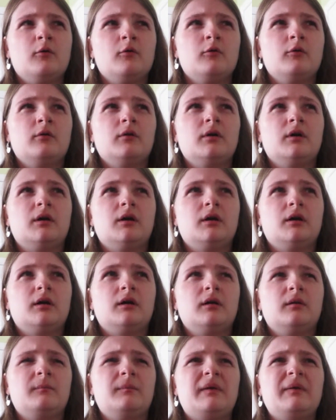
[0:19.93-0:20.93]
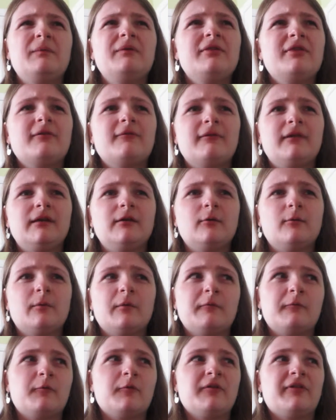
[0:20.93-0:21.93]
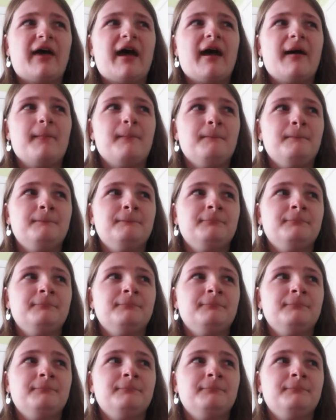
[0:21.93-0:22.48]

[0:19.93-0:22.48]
or maybe the video before that,